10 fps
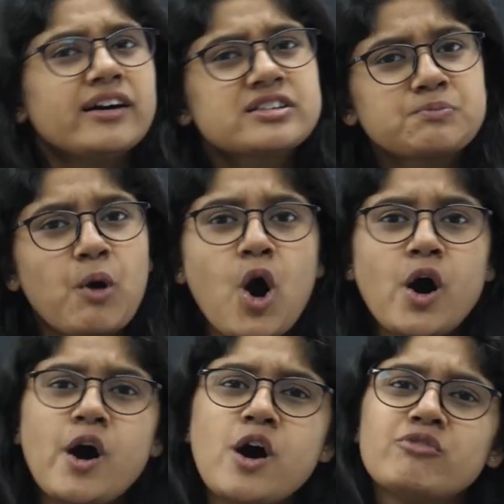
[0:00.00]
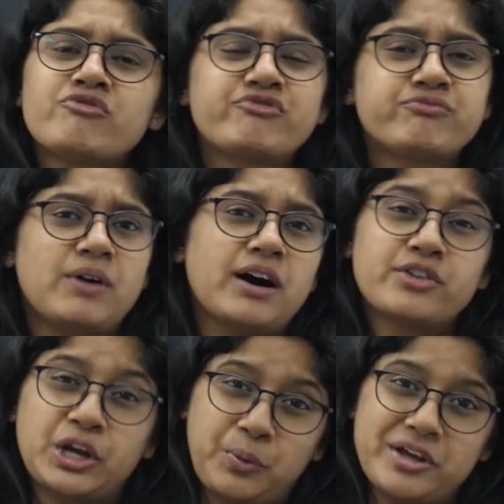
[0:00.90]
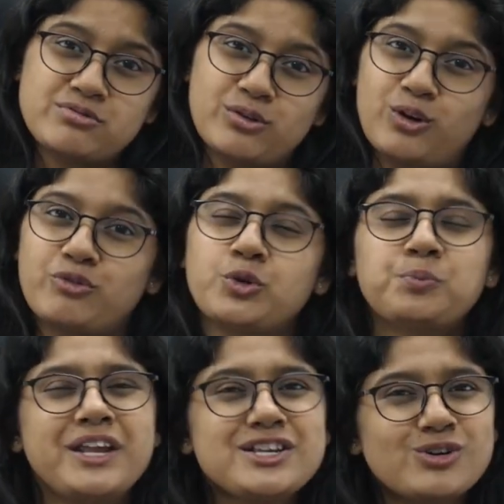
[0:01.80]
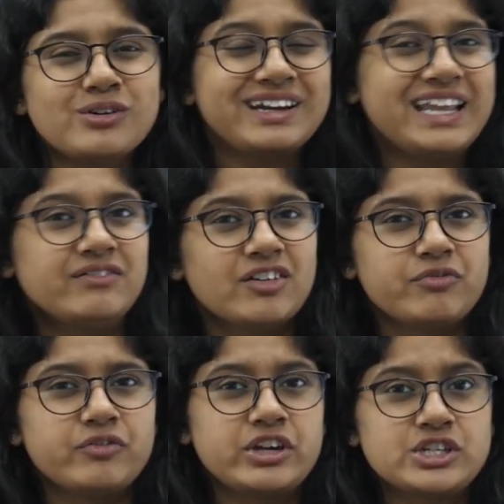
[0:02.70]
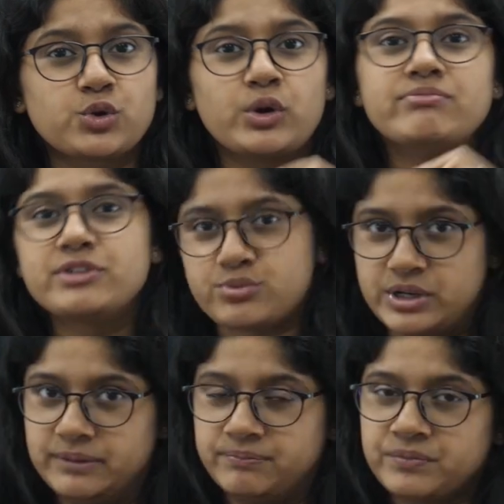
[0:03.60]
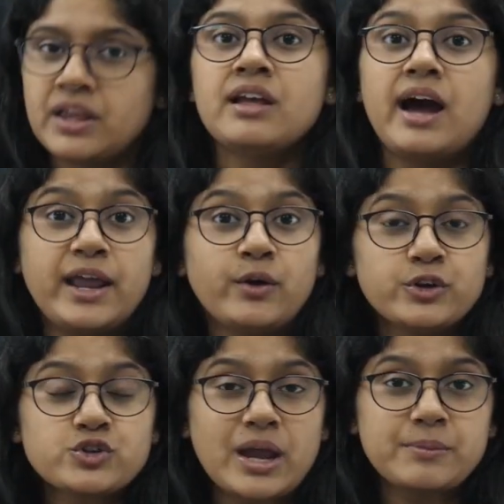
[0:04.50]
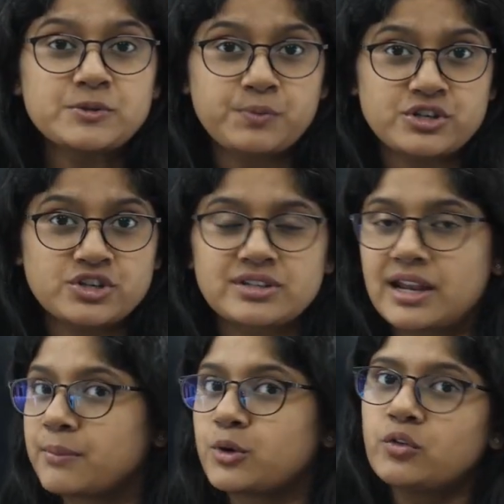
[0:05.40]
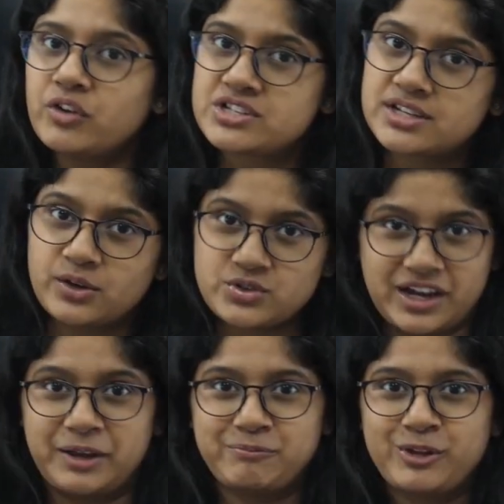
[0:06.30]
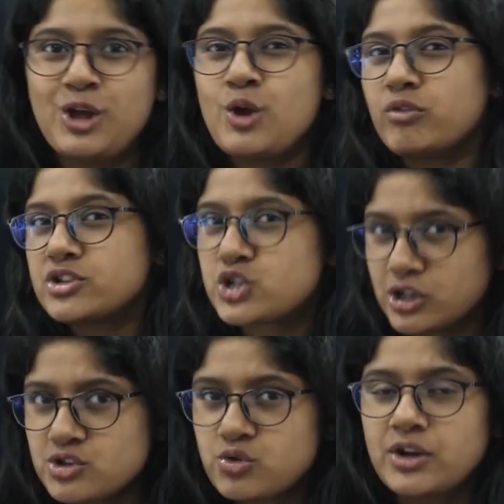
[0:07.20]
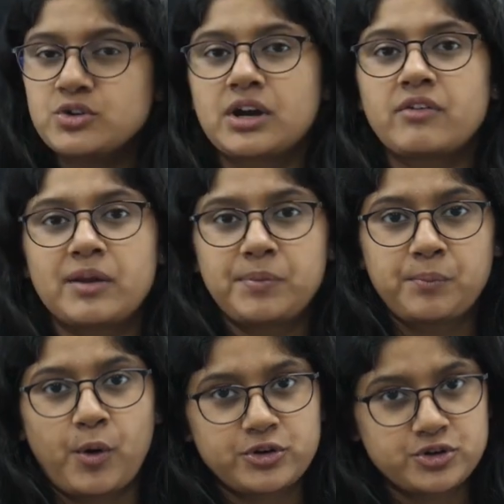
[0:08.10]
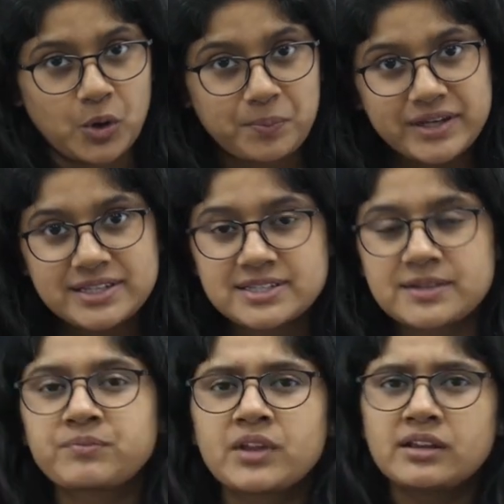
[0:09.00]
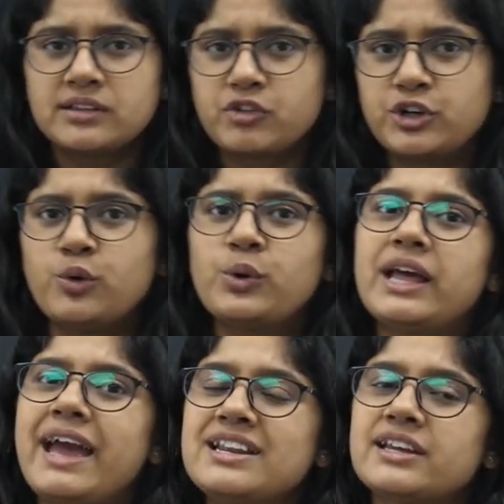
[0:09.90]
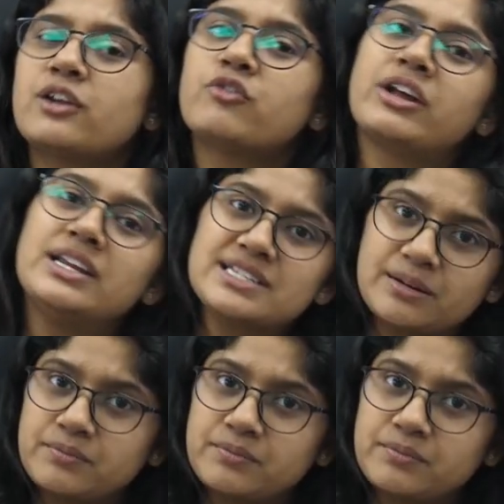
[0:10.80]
A small request for all of you, please don't leave the video in between. I know your time is precious and I'm not wasting your time. We're just trying to cover up important topics. The video will end at a very